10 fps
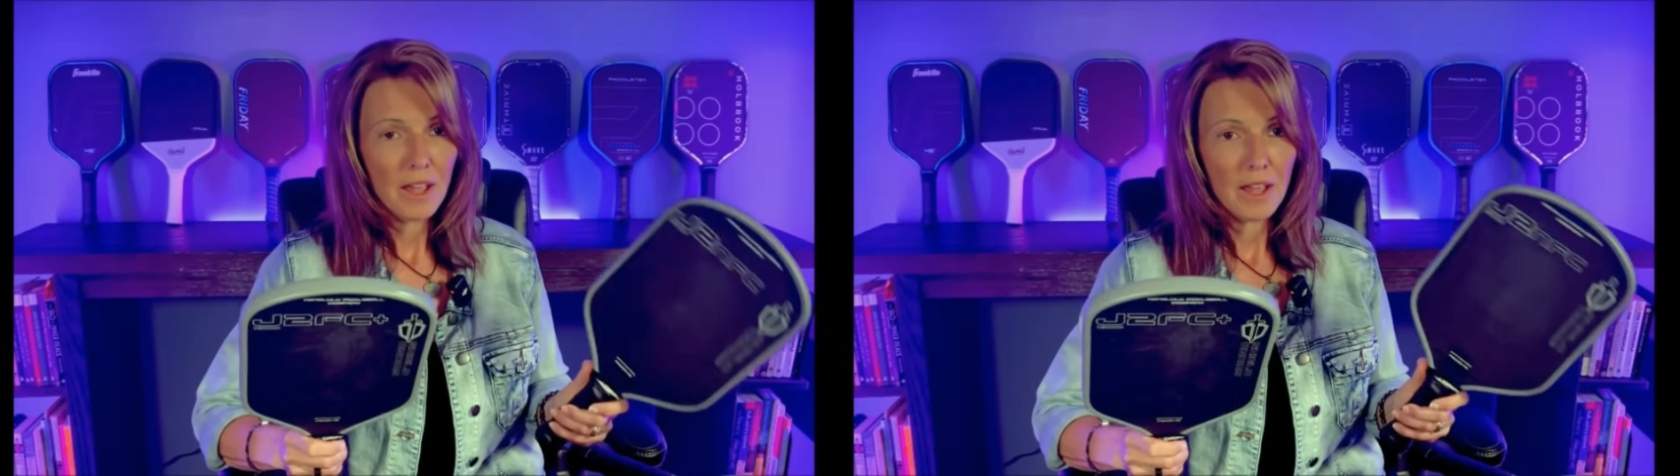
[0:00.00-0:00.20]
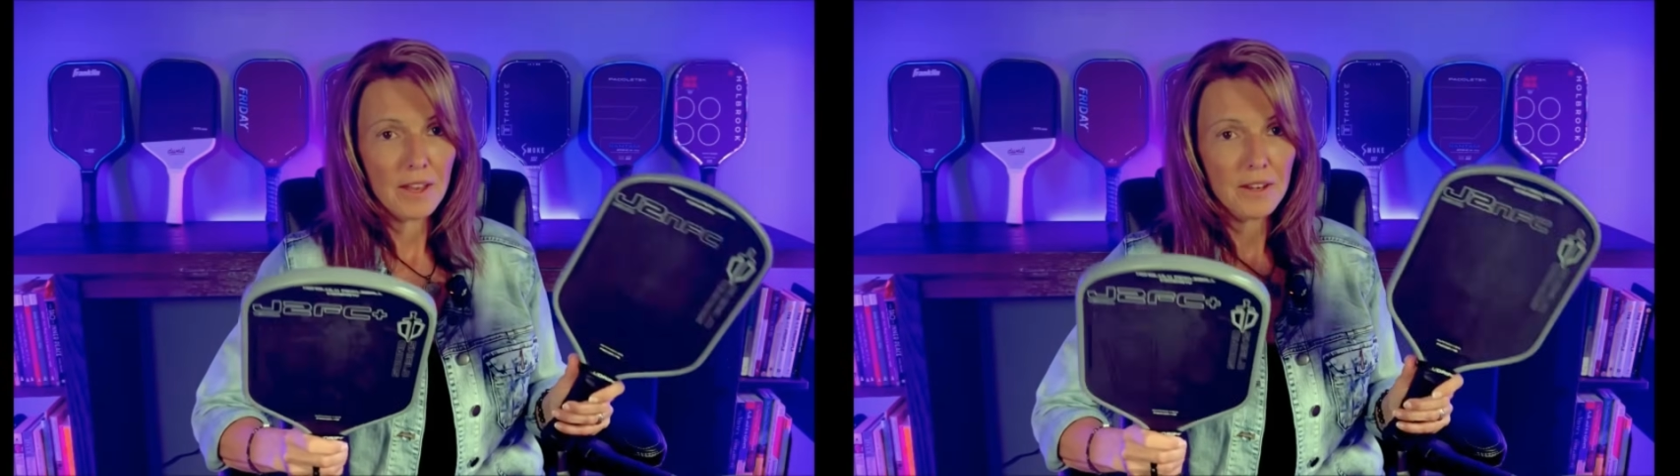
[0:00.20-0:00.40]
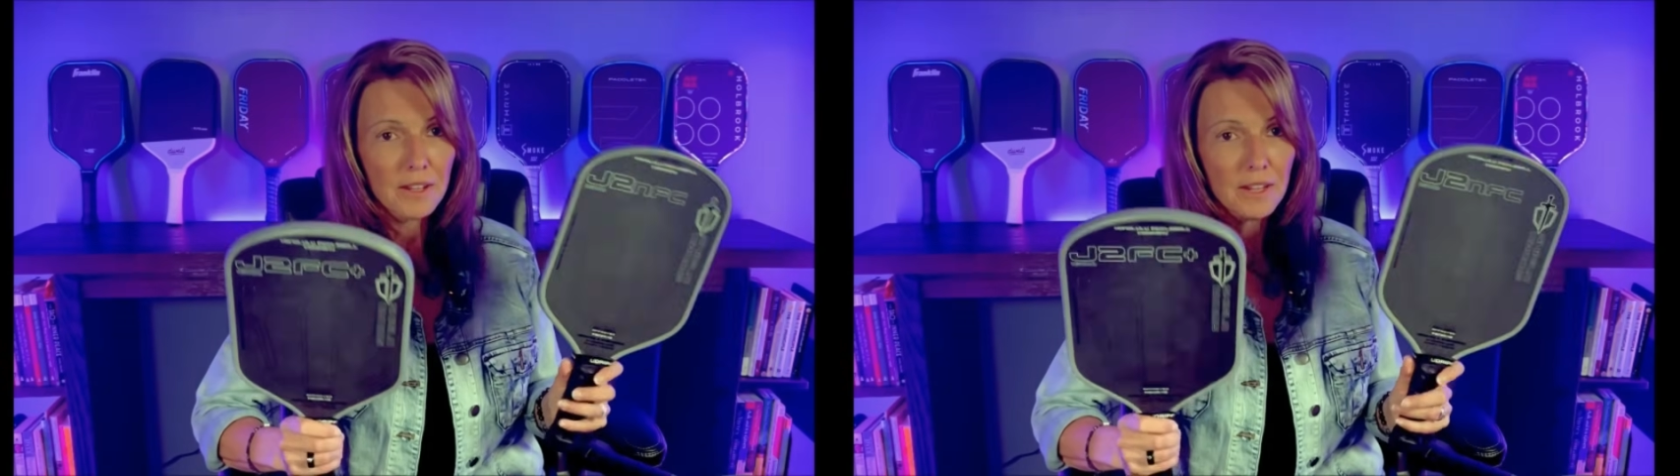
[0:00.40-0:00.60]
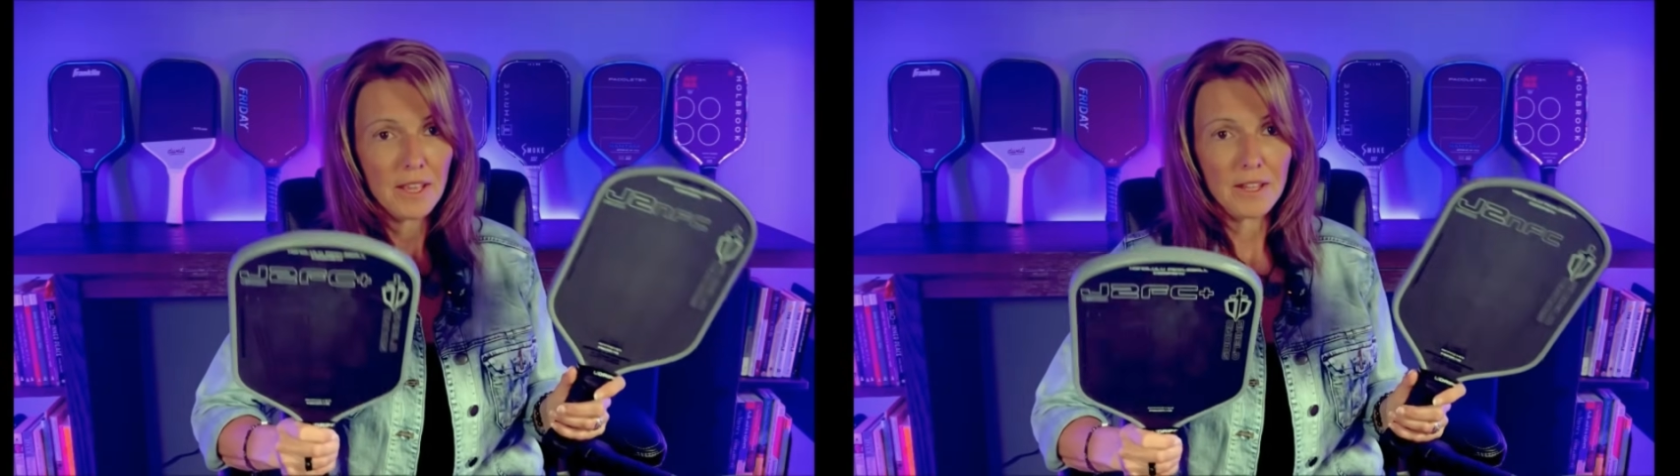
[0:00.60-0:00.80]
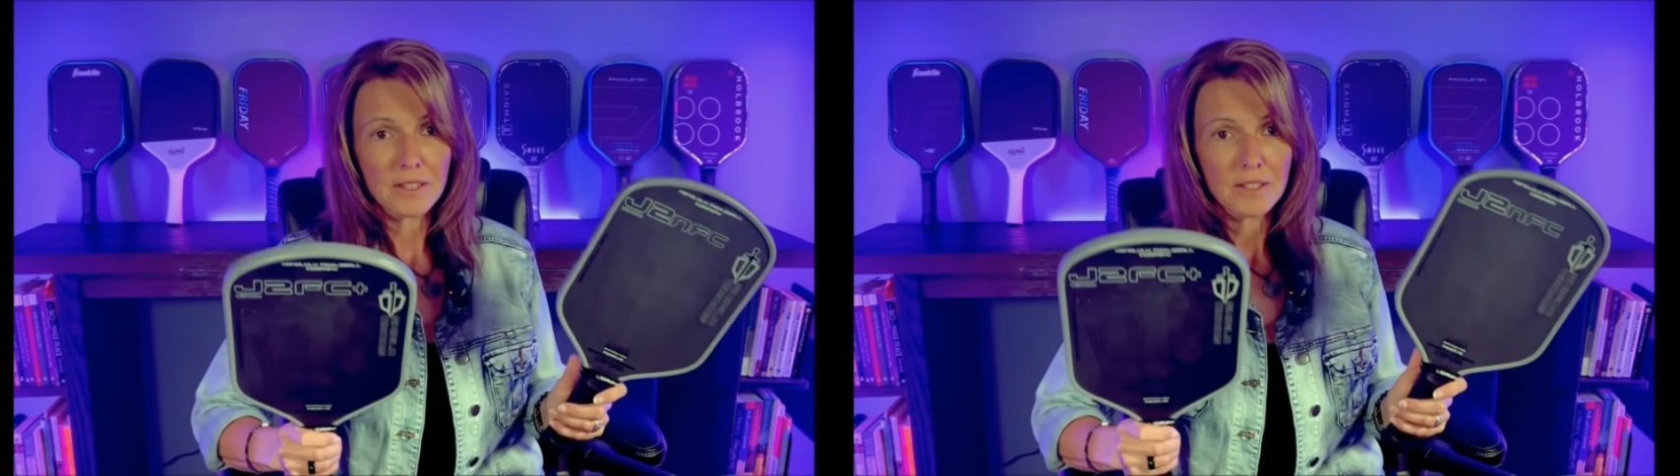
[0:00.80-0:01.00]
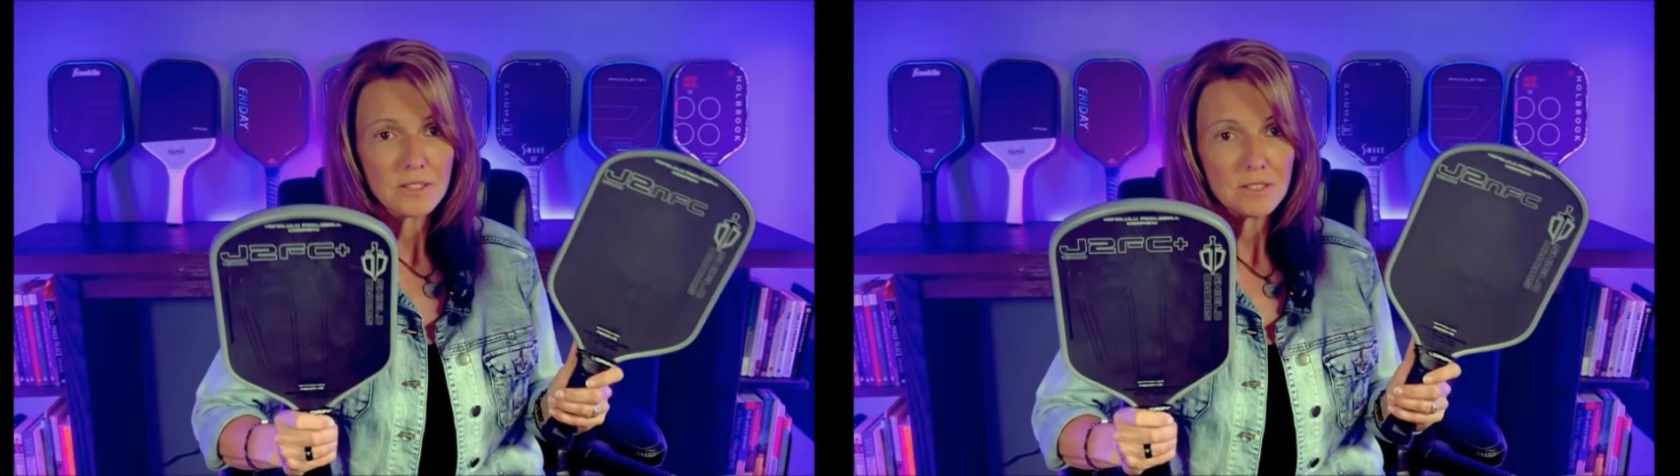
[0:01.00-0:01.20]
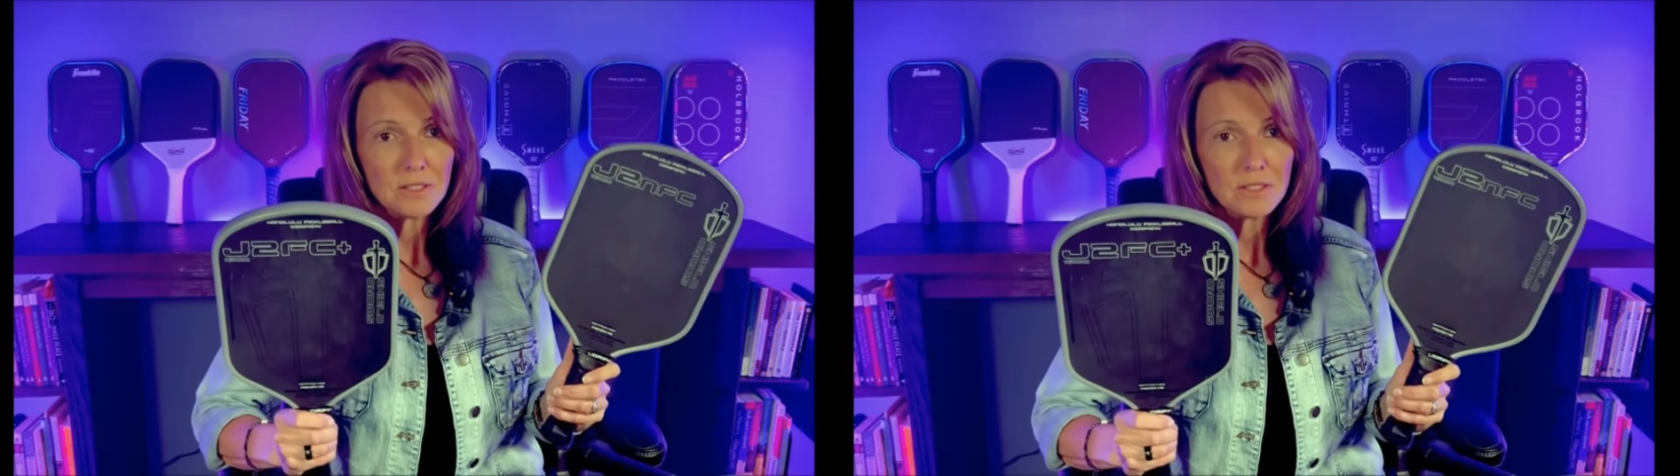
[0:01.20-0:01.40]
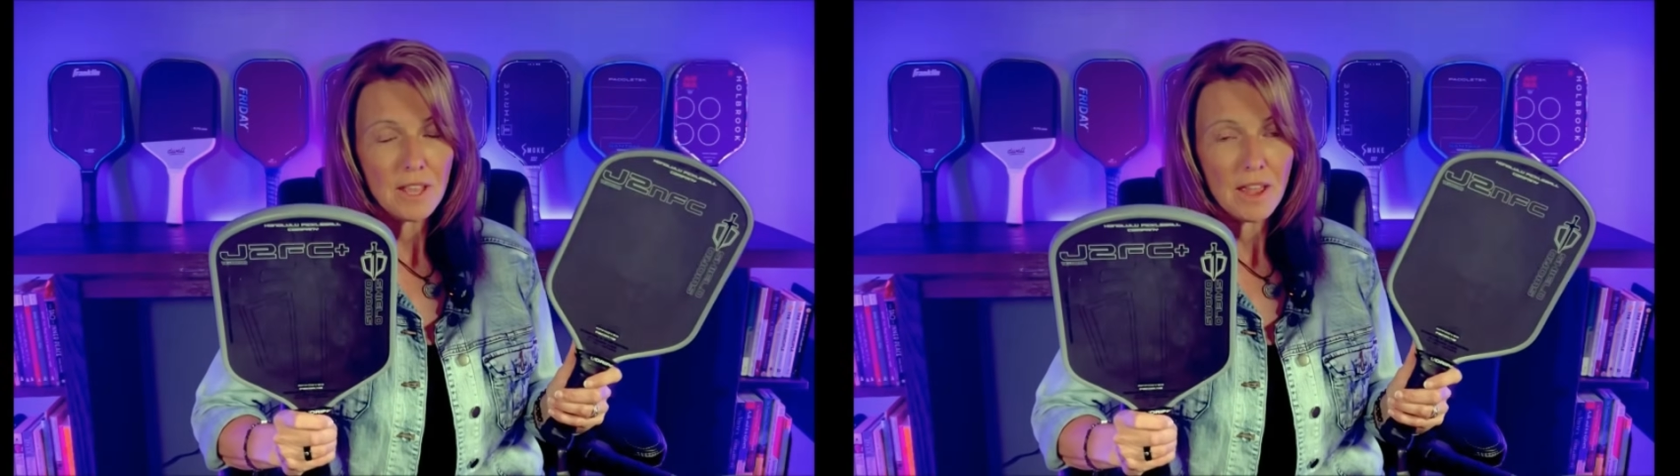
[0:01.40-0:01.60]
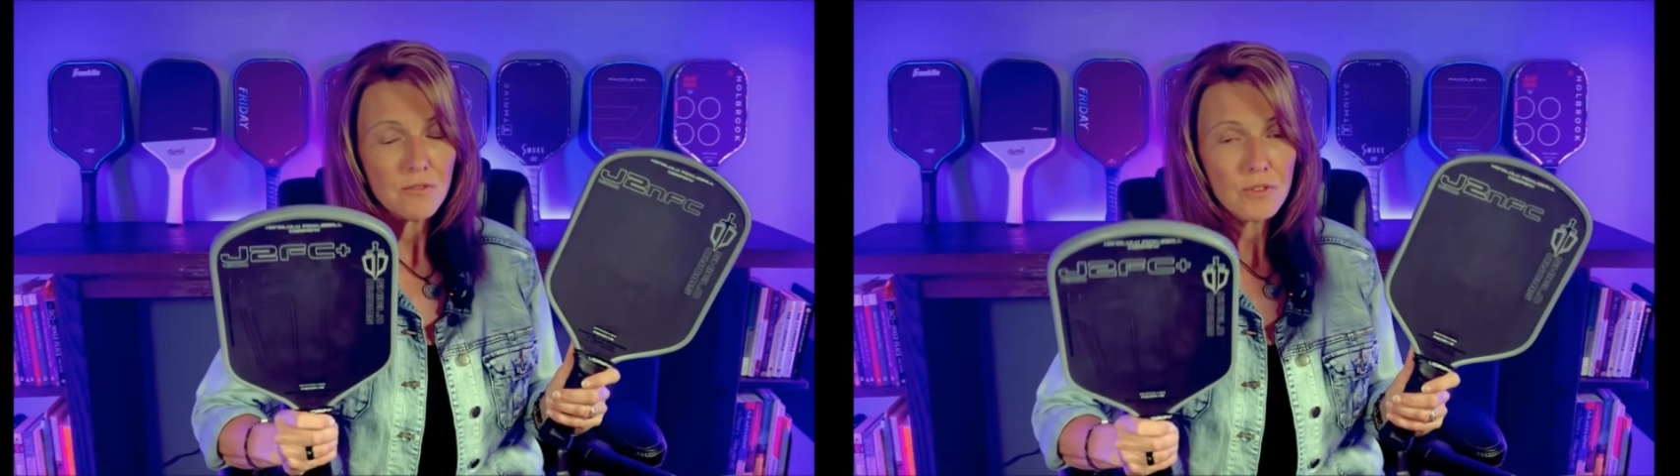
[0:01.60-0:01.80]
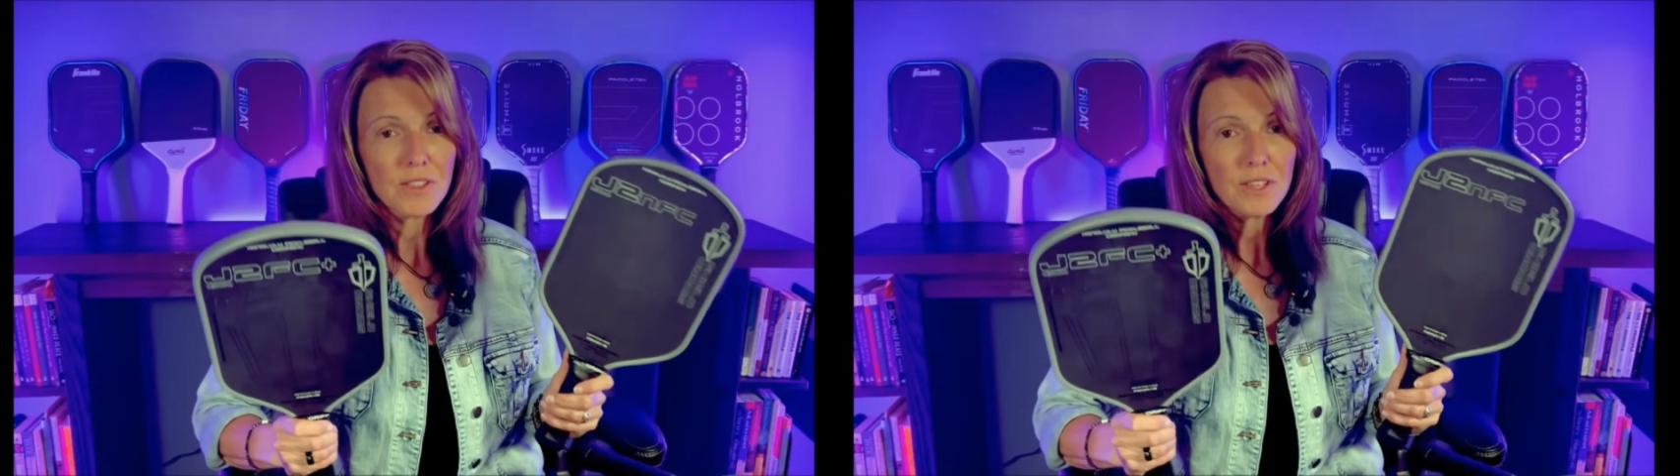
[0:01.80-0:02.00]
And again,
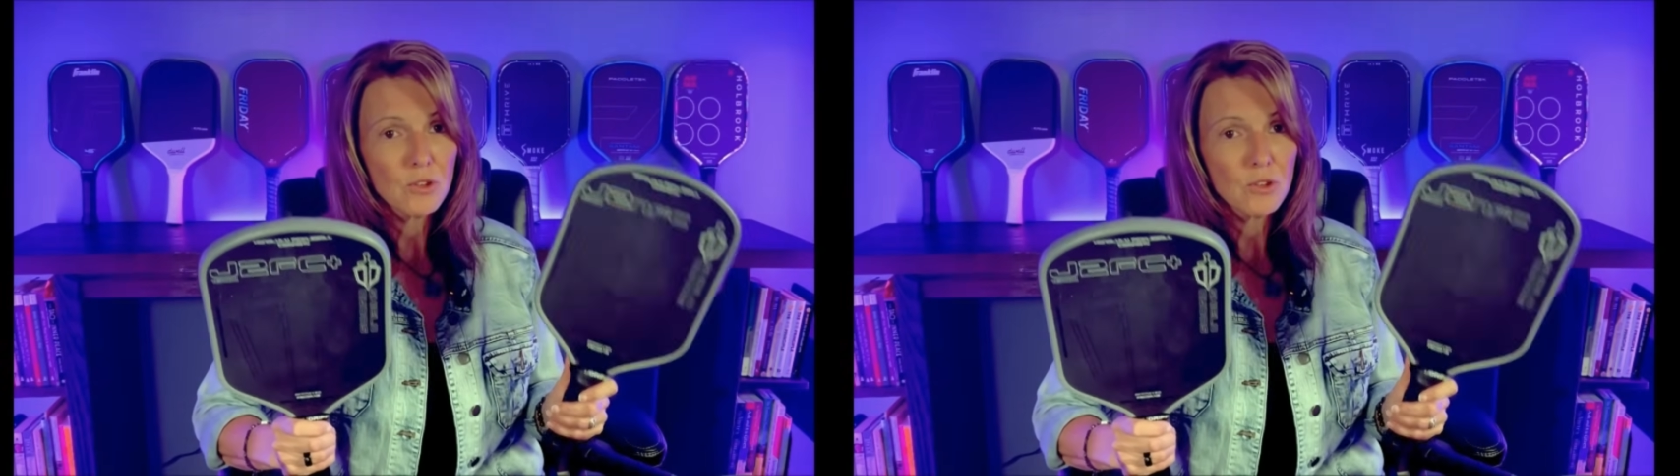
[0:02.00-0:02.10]
everything